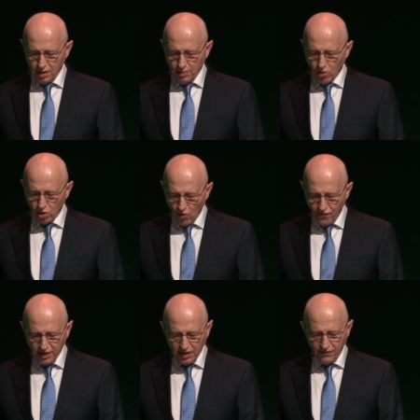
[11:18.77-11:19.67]
more
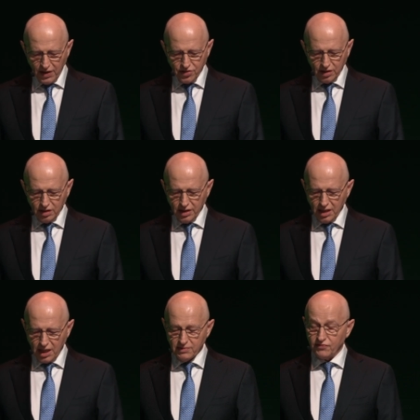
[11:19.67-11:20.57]
often innovation today
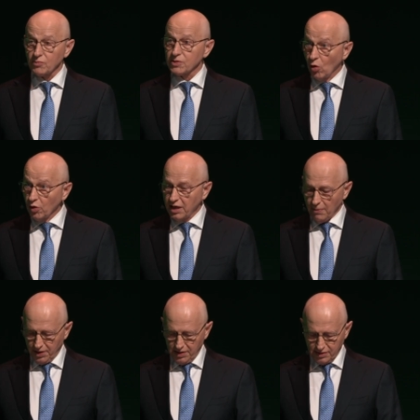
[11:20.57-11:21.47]
comes from smaller
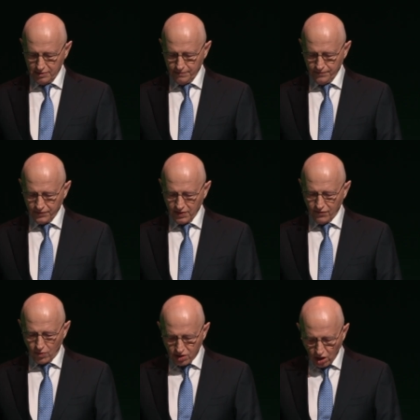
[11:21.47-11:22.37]
companies,
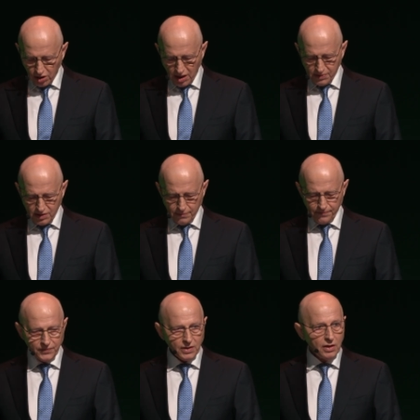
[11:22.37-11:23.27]
from startups,
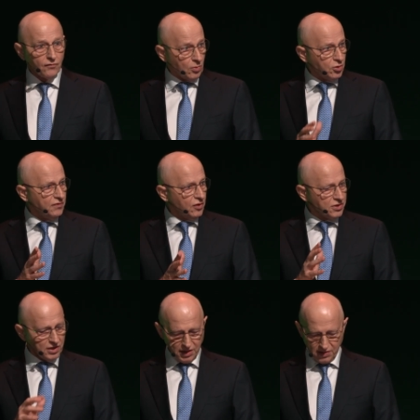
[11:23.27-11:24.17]
from
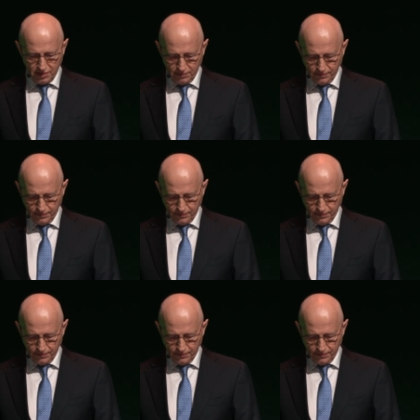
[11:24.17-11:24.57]
universities.